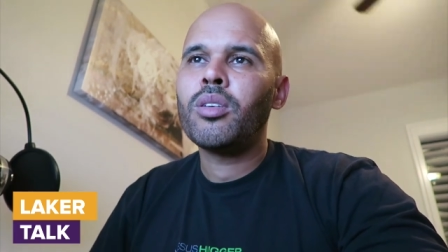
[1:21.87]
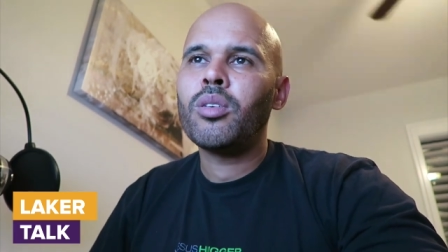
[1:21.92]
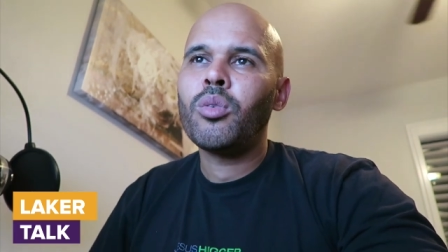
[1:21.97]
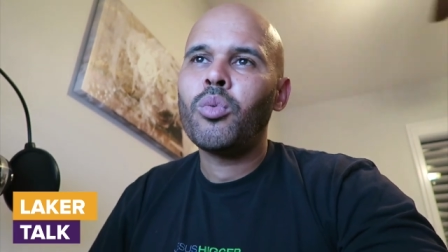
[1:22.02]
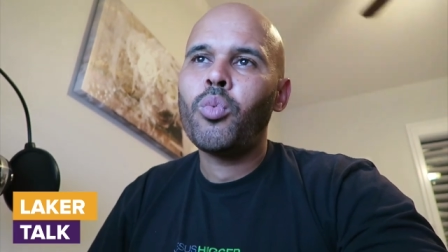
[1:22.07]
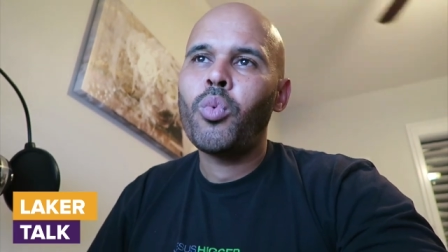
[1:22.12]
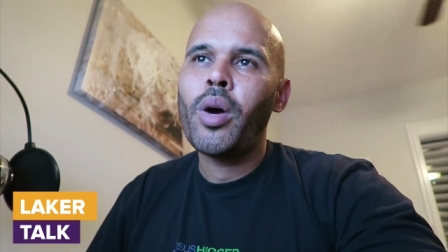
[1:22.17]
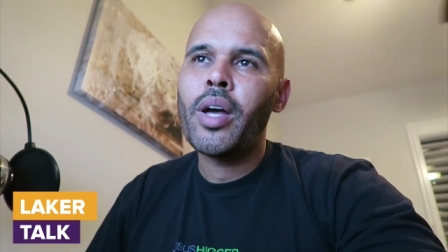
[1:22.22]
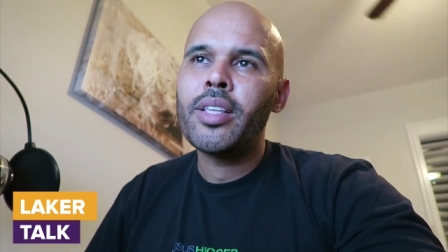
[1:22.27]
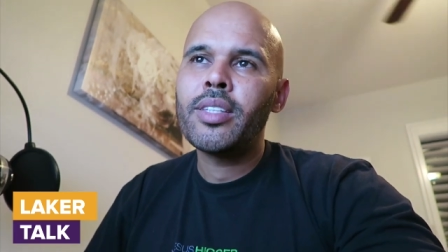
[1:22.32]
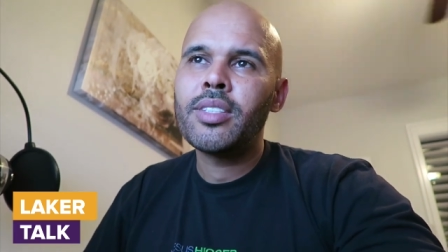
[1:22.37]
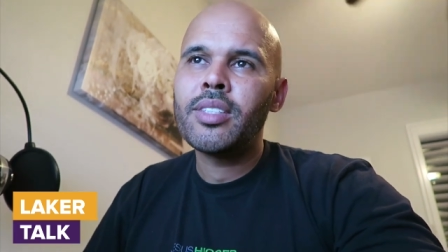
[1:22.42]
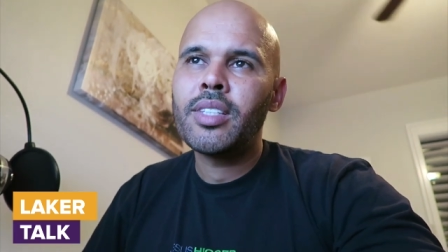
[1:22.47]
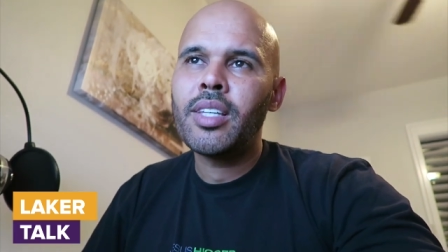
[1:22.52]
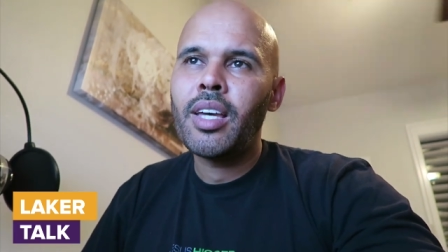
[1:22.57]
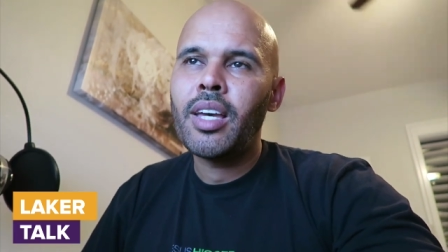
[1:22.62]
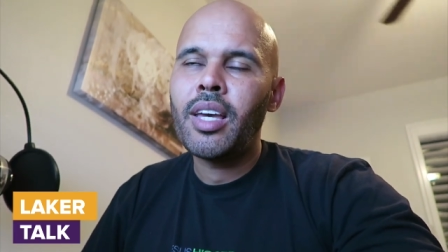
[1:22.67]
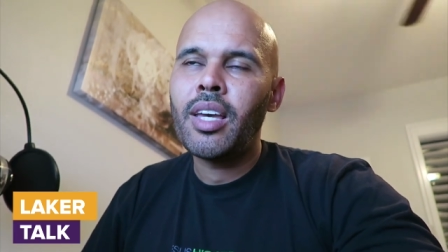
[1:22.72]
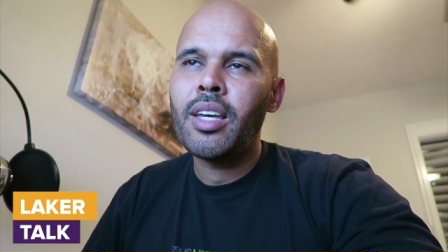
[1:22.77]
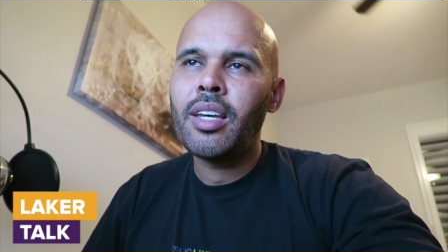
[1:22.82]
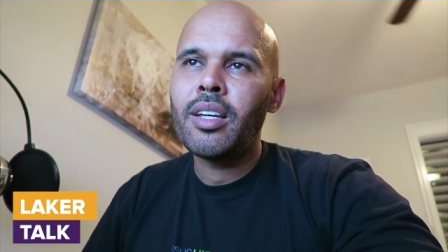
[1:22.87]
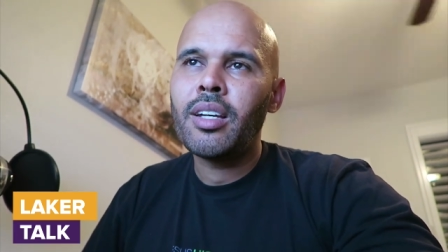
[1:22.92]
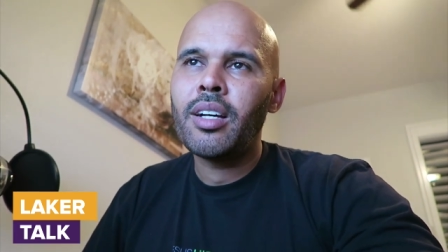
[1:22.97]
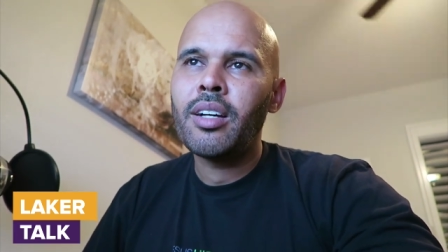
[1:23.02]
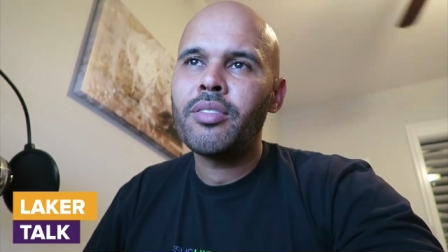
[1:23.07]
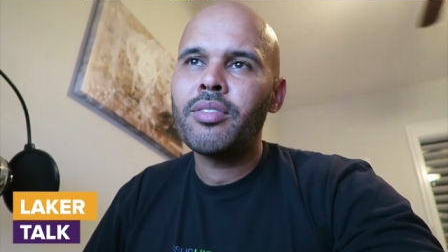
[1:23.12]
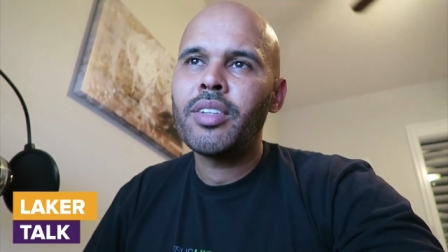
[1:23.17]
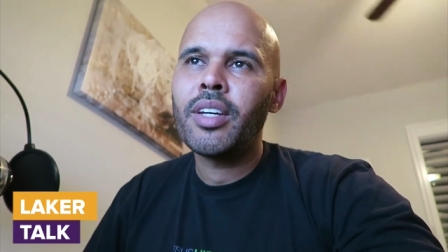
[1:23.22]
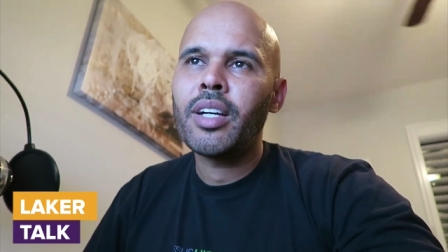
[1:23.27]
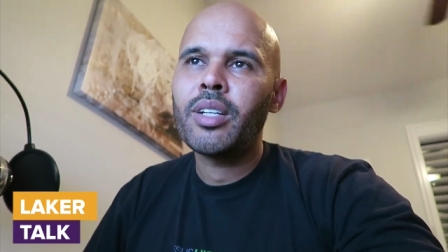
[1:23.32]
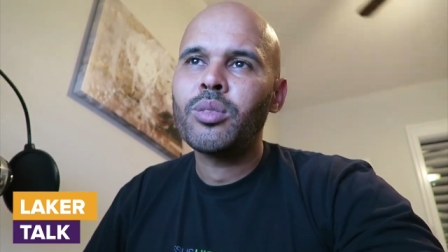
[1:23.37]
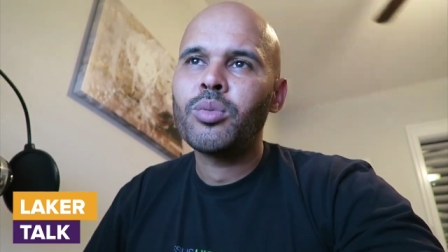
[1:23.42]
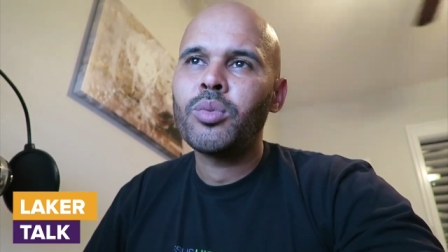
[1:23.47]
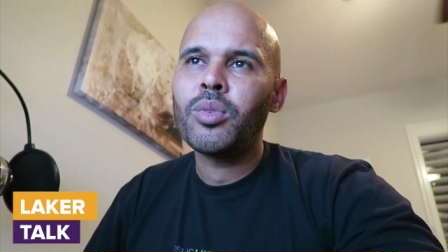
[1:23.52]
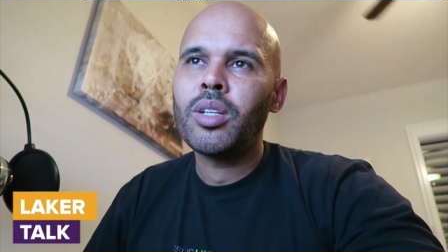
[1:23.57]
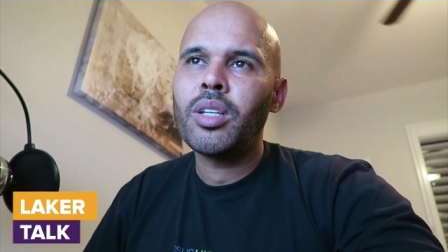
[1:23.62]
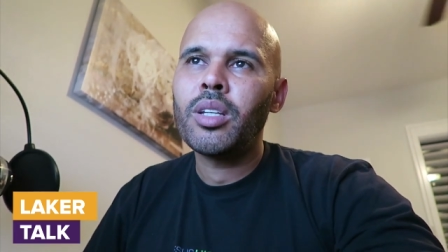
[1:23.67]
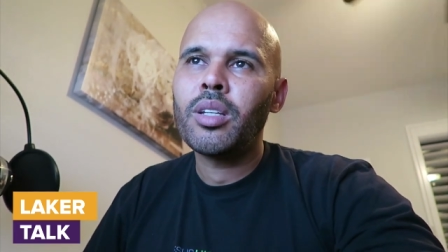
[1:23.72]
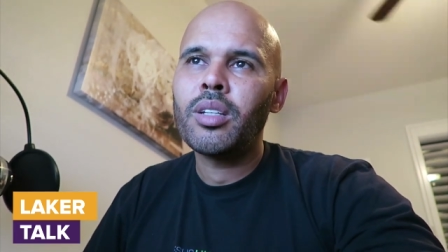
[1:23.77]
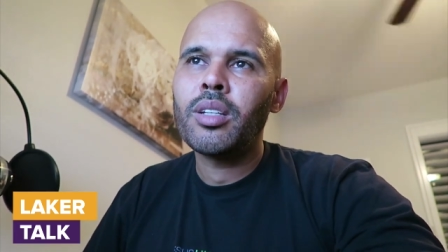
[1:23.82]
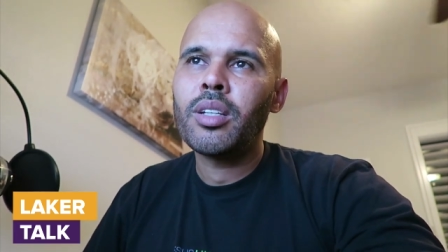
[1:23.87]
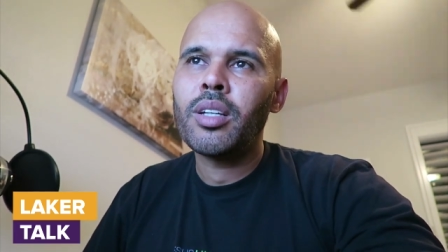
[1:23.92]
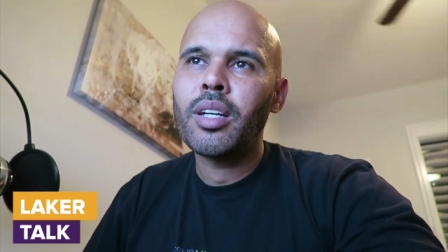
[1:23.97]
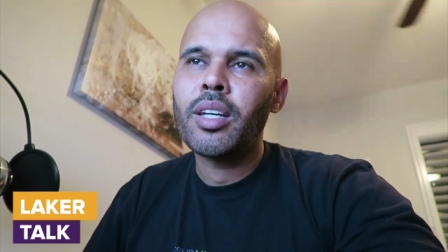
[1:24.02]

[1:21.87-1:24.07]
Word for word: Wednesday of next week